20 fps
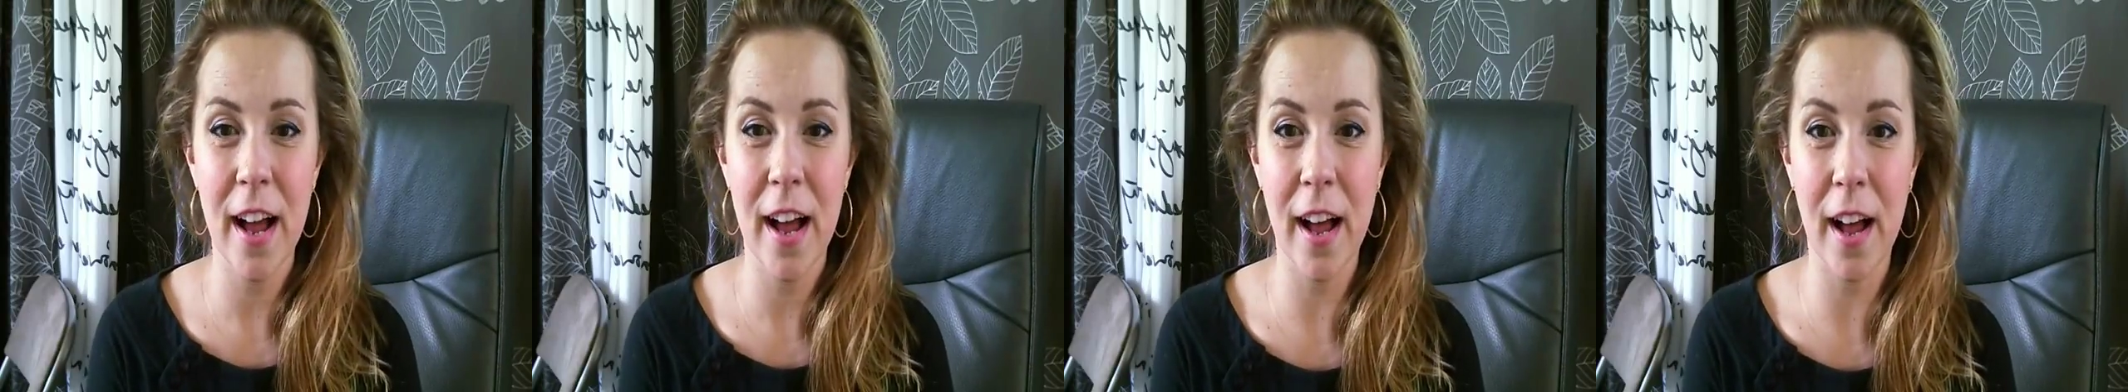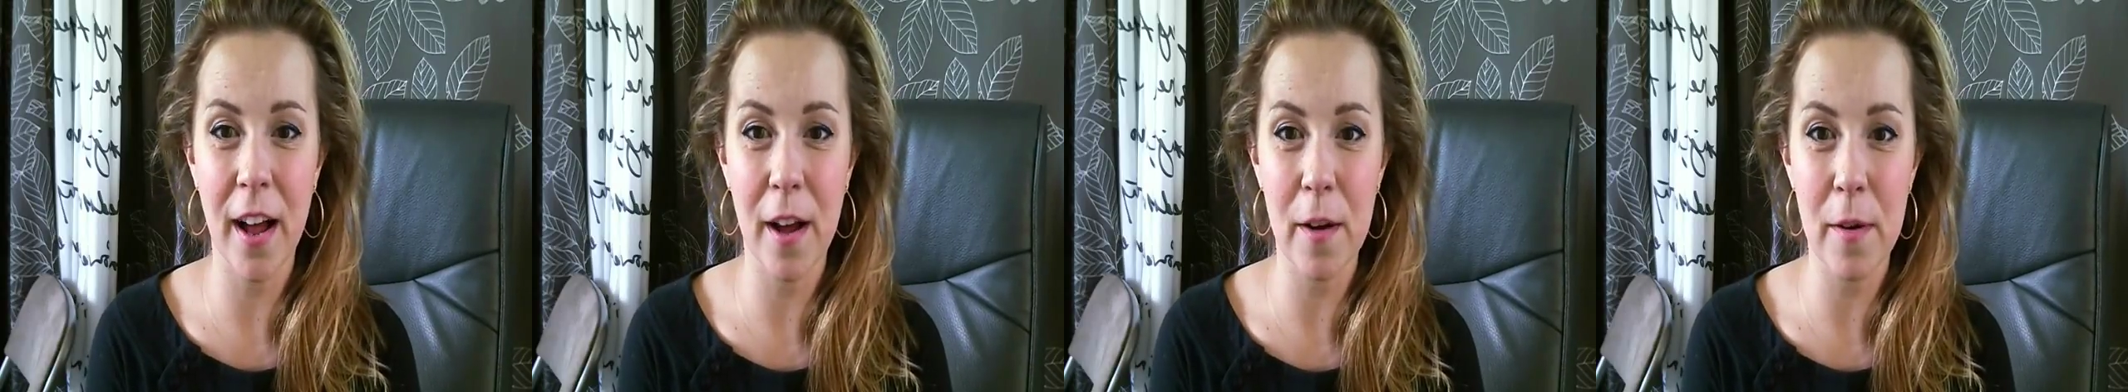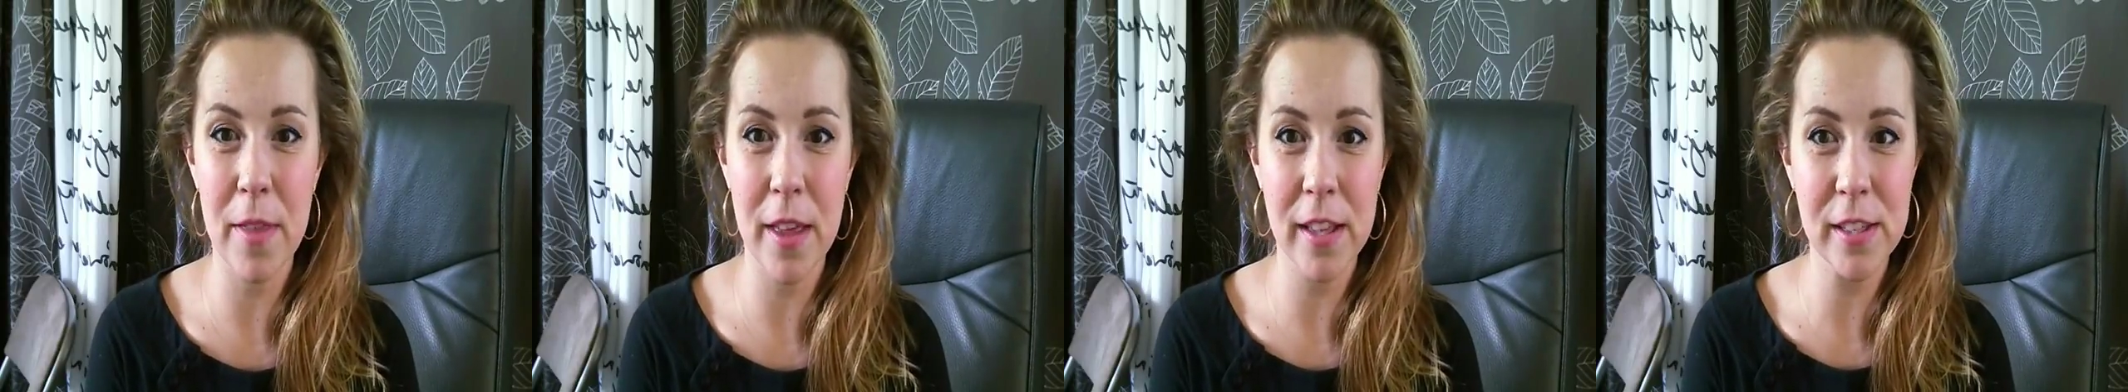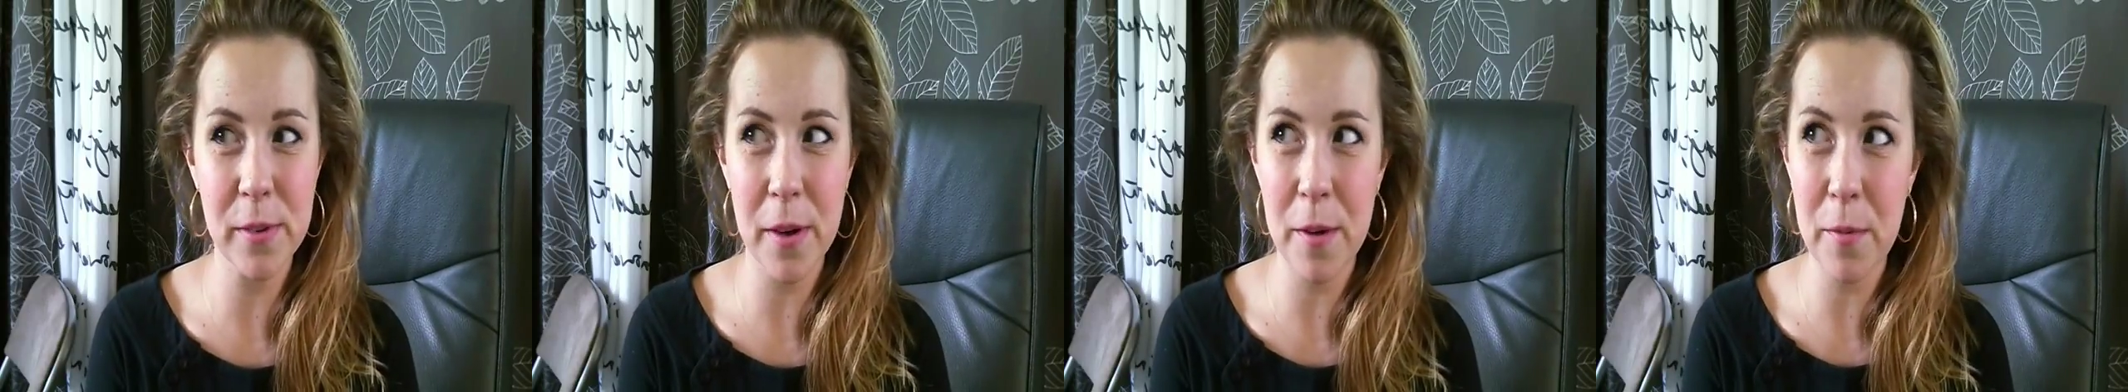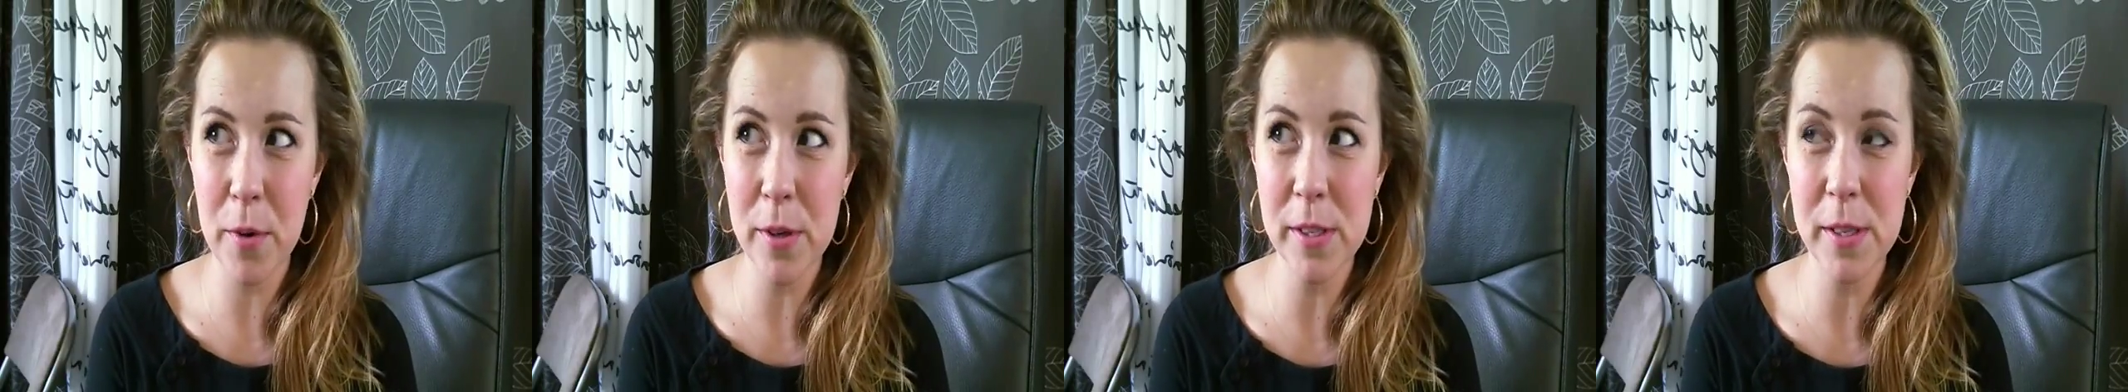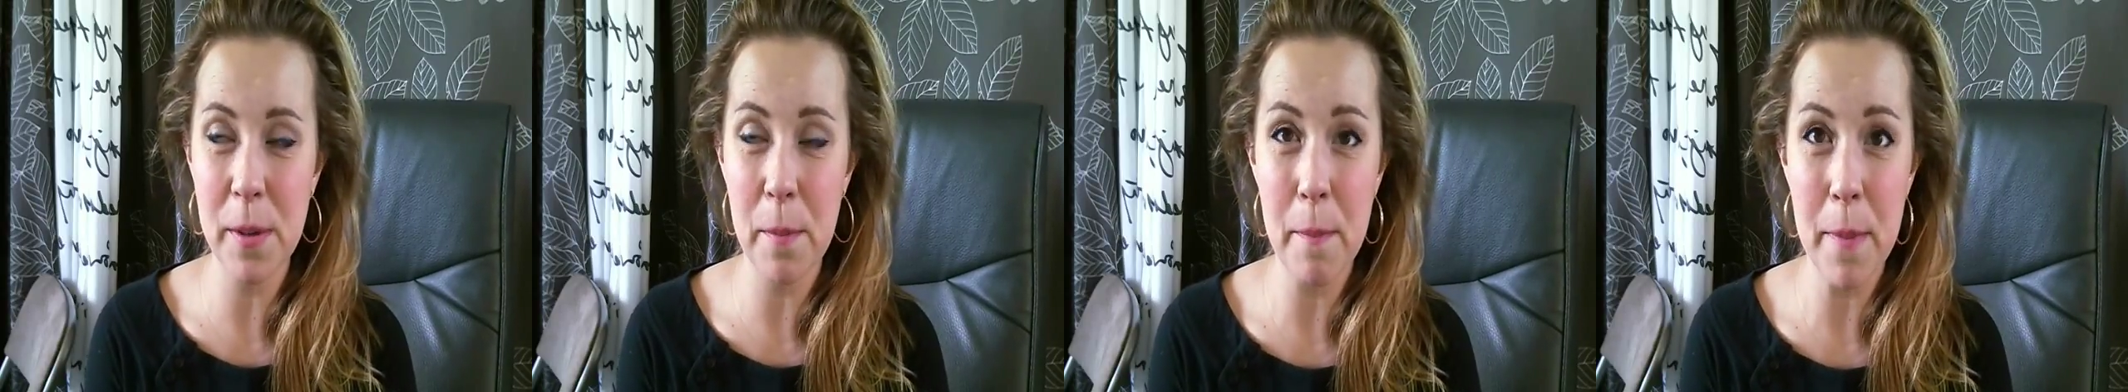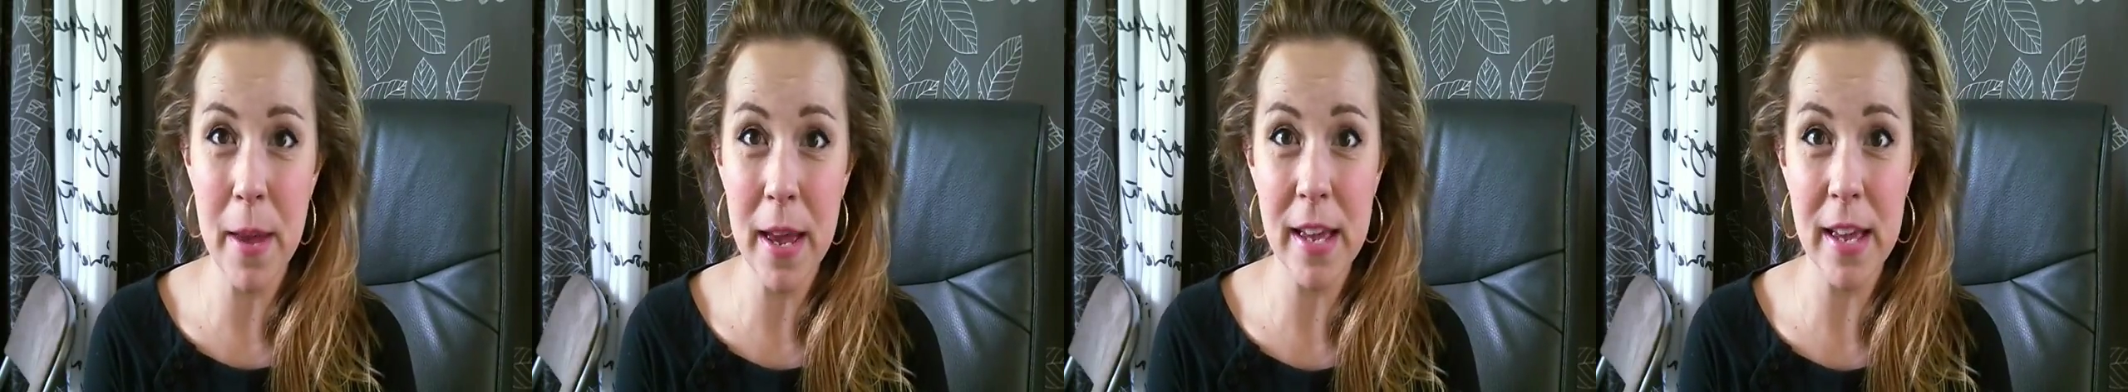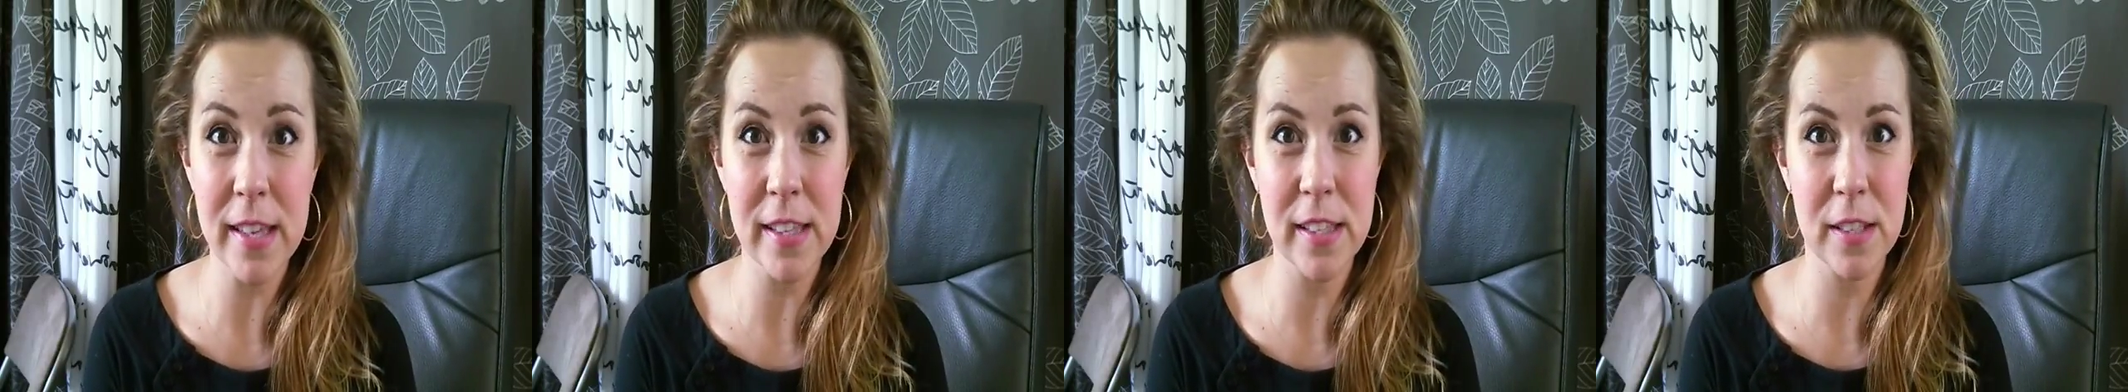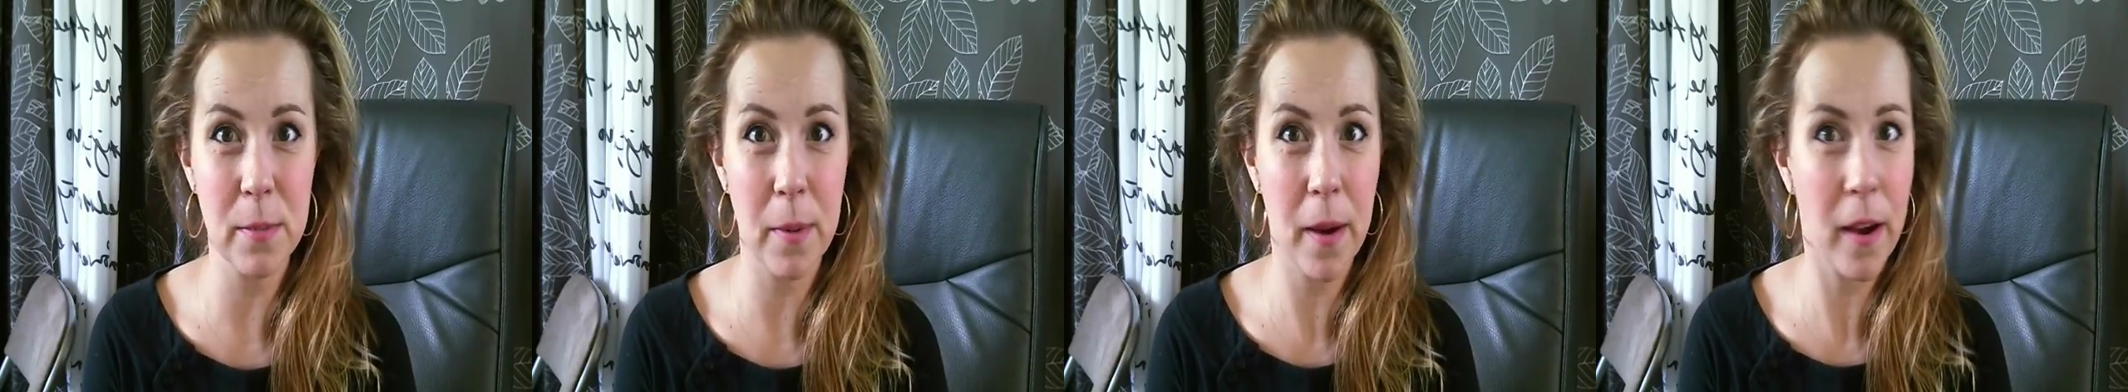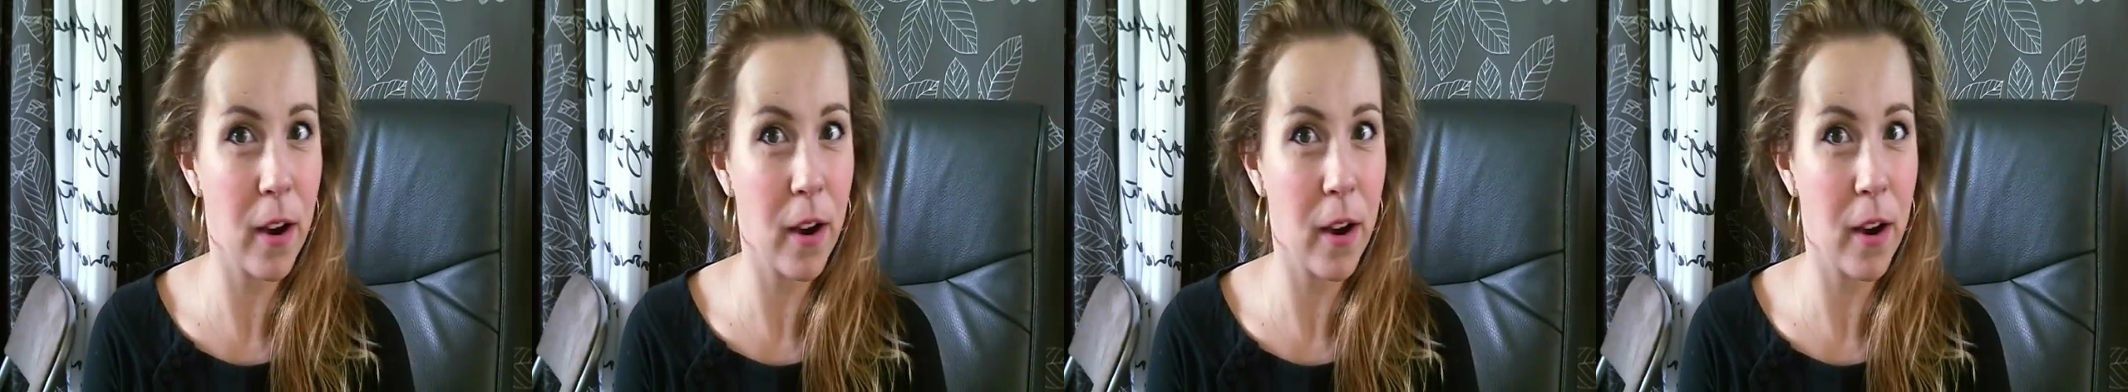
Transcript: Um, and that's why I'm always amazed by